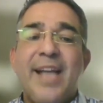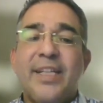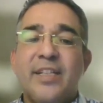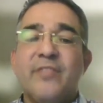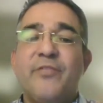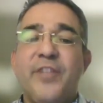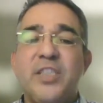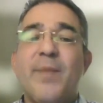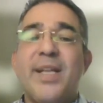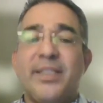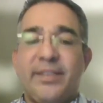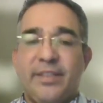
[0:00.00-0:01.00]
I
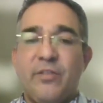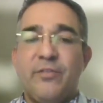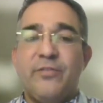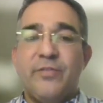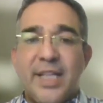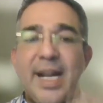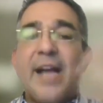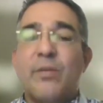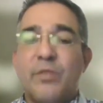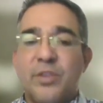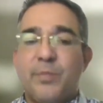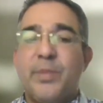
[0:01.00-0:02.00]
convinced myself that
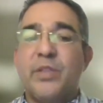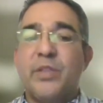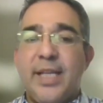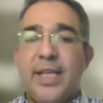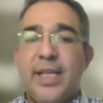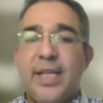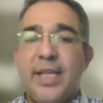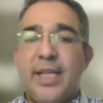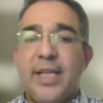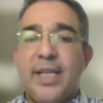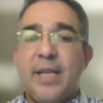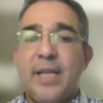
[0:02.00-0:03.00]
I was building
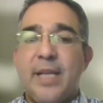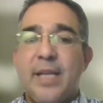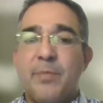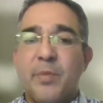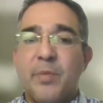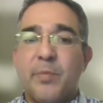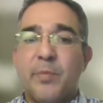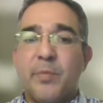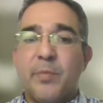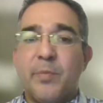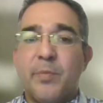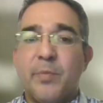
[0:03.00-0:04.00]
capabilities. And so here's
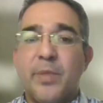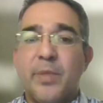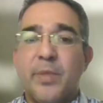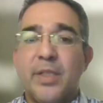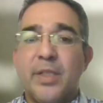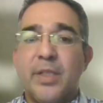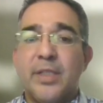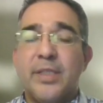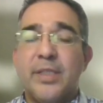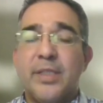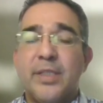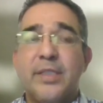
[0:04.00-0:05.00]
the shiny boots, right? We
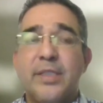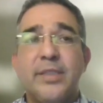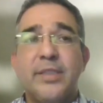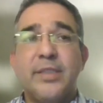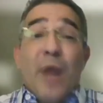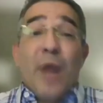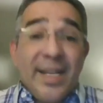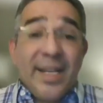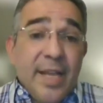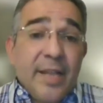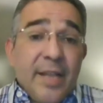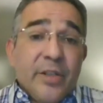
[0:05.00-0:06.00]
got Bryant
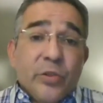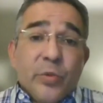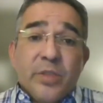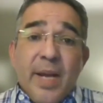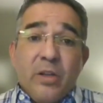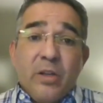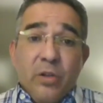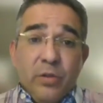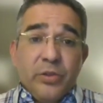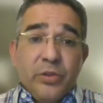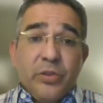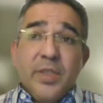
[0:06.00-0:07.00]
Sanders was my
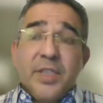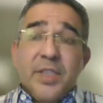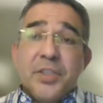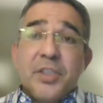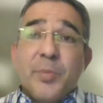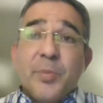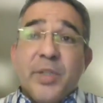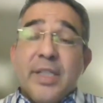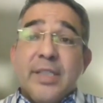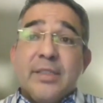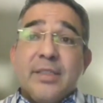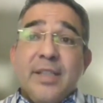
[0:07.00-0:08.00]
coach through this
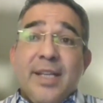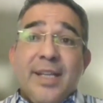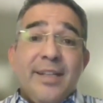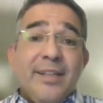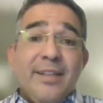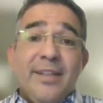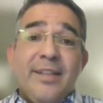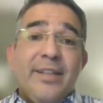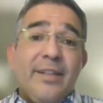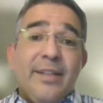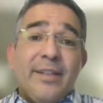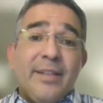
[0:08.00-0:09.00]
experience, and
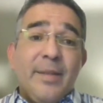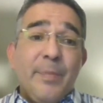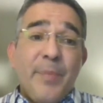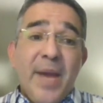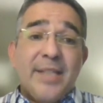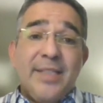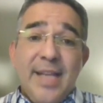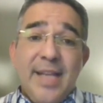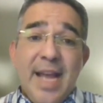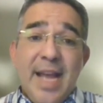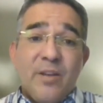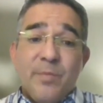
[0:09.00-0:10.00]
the impact he
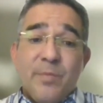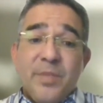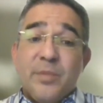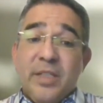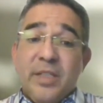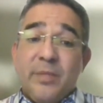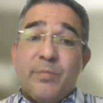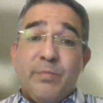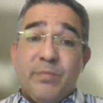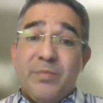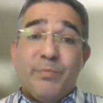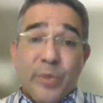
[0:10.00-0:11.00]
had on me has been
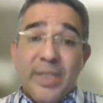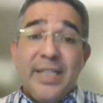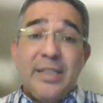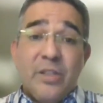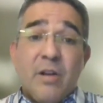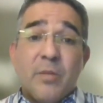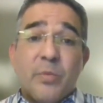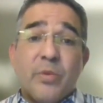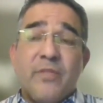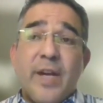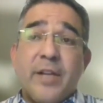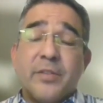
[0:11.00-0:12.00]
pretty darn
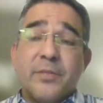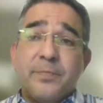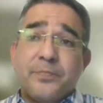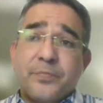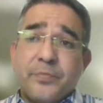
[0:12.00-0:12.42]
profound.